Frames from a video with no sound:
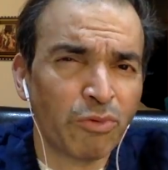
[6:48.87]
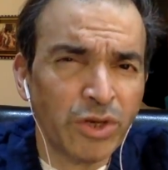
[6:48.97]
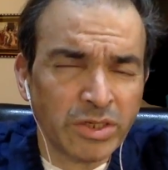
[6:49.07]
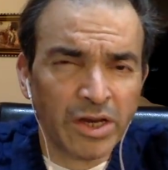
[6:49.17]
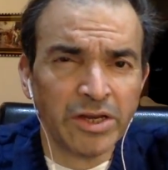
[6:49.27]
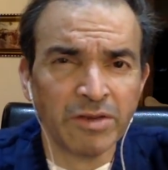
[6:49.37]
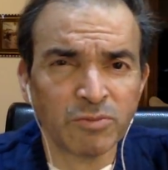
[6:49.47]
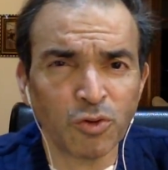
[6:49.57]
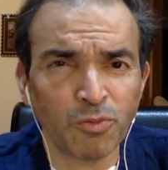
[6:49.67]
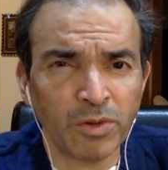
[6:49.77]
3
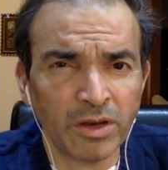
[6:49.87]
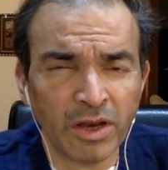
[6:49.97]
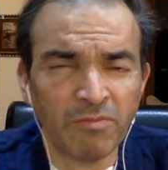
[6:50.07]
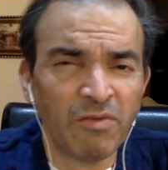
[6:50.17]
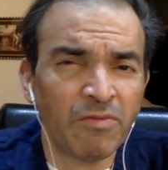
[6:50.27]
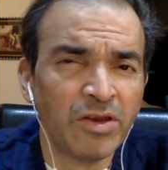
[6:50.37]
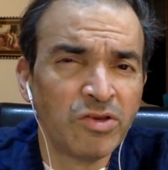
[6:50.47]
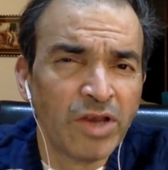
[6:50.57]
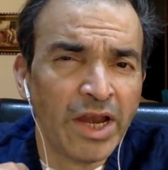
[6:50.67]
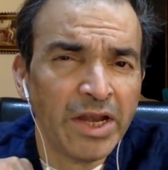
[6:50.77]
stadiums open and we
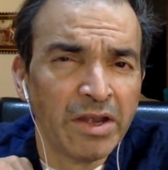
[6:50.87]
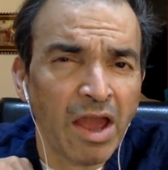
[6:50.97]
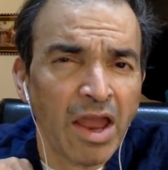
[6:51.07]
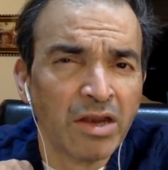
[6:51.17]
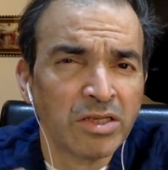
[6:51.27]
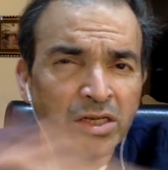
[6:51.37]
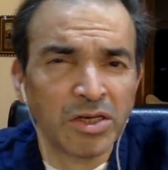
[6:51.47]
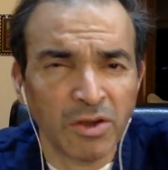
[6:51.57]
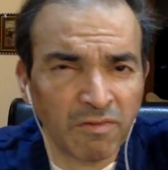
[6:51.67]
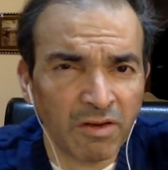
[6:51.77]
finish entire
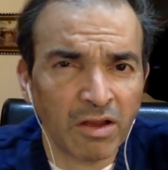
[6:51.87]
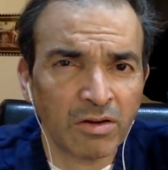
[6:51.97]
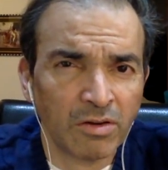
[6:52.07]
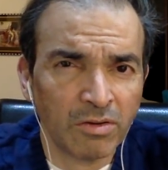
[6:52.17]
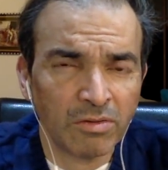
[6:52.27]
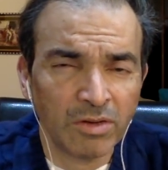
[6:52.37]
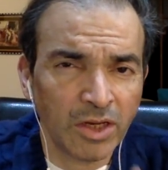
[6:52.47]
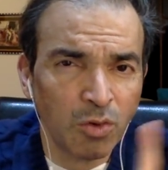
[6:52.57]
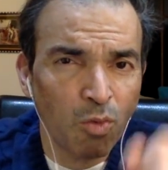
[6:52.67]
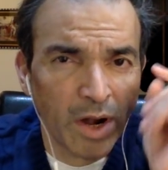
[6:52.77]
city of Lucknow
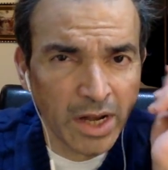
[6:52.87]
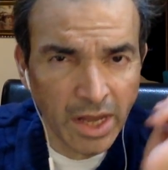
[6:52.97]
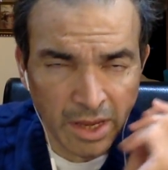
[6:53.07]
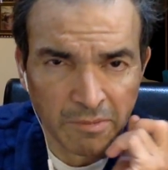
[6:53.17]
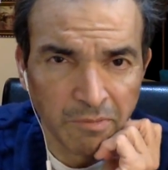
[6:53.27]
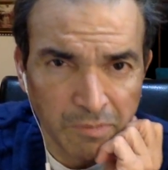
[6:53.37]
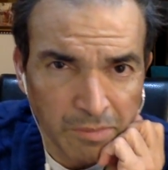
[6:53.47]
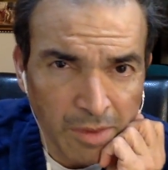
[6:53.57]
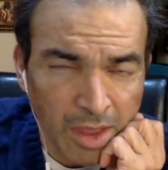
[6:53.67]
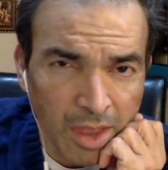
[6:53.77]
in one day.
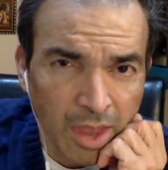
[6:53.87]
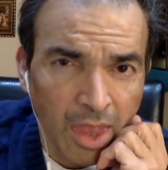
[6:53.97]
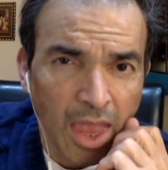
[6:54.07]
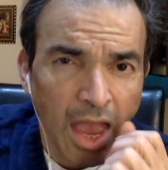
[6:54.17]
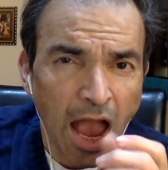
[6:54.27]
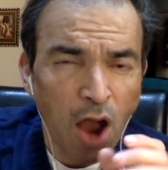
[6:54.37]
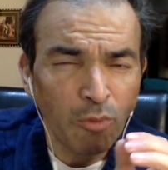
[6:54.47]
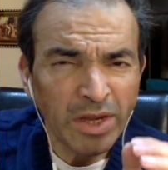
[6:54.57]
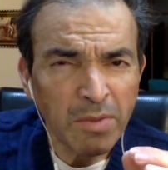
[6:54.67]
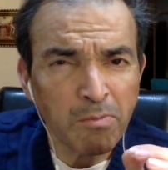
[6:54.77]
How
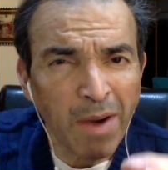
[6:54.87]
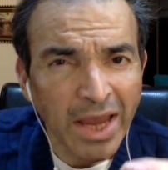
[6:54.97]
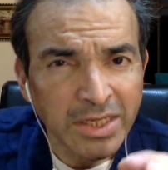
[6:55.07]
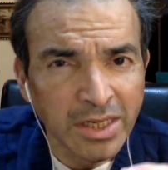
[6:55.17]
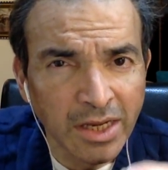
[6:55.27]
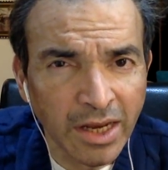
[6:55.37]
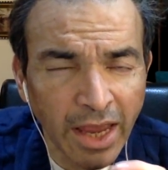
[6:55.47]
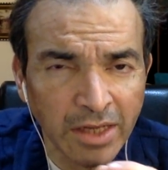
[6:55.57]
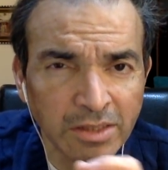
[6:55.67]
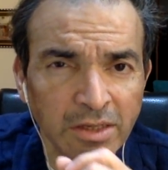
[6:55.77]
many bicycle
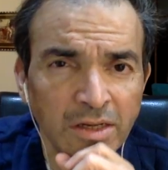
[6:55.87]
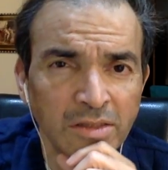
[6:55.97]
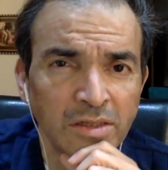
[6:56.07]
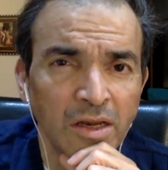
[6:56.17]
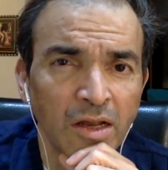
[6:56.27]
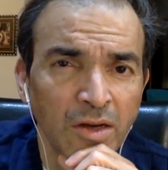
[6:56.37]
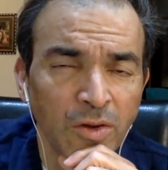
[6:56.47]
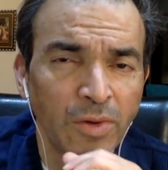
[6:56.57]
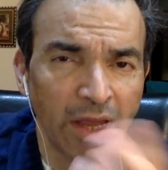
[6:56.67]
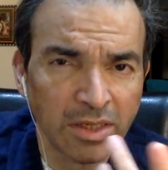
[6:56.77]
accidents
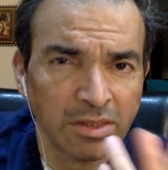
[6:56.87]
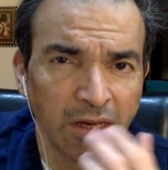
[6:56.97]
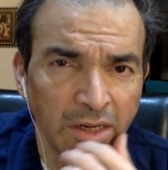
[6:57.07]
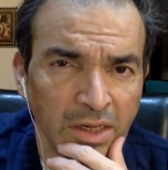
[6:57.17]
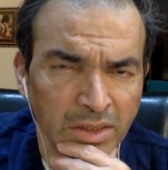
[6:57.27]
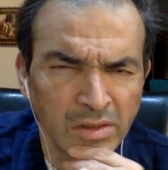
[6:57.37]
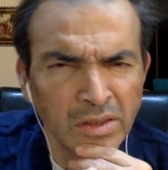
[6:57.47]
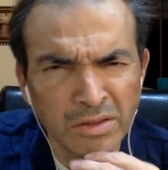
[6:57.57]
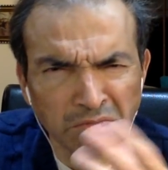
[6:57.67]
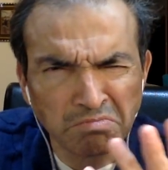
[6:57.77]
Lucknow has daily, do you
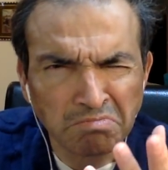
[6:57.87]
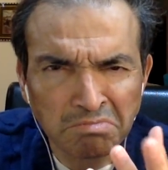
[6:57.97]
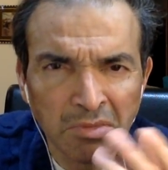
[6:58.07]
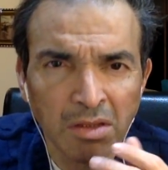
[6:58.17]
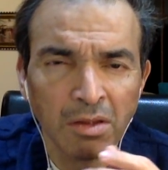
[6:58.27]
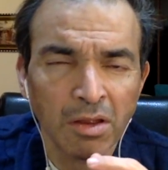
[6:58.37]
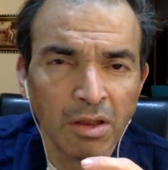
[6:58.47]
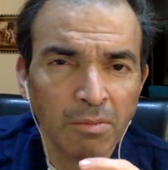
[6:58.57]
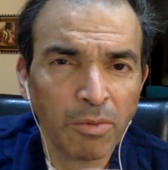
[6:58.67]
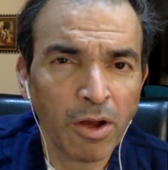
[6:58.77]
know?
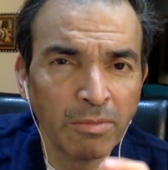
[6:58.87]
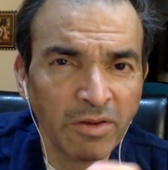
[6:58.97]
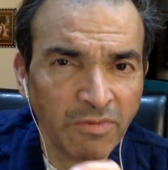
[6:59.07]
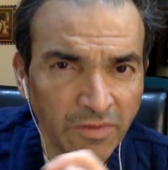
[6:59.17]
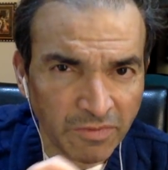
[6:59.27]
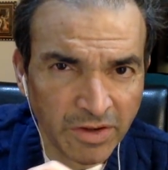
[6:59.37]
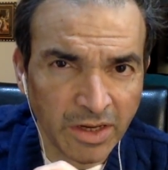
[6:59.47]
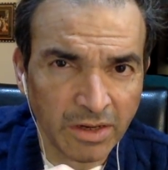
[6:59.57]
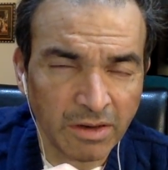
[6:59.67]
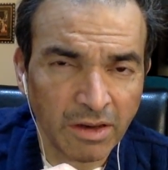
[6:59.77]
Probably
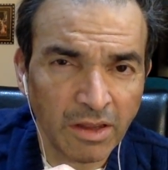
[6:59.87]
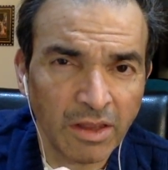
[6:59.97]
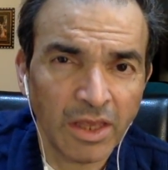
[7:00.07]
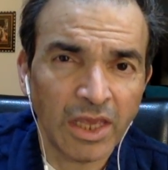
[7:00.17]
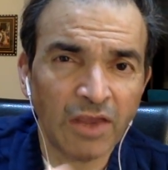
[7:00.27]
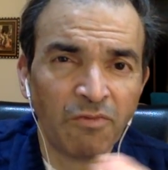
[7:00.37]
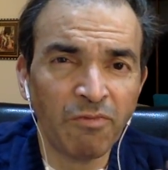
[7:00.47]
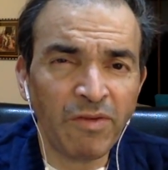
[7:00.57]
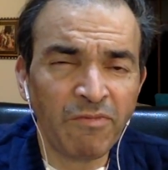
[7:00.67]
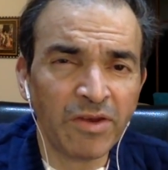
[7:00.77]
15. If
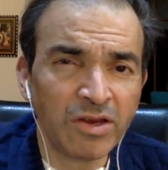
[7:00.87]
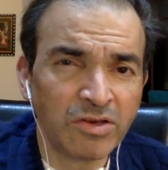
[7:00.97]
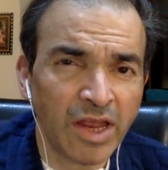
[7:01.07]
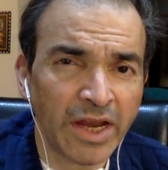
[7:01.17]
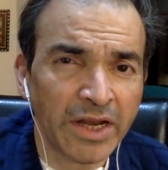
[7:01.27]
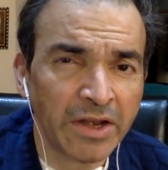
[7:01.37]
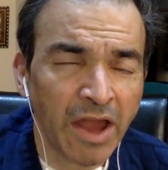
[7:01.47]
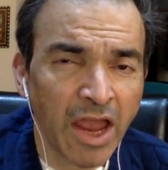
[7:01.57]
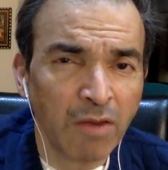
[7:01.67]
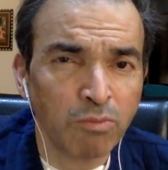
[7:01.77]
we finish the entire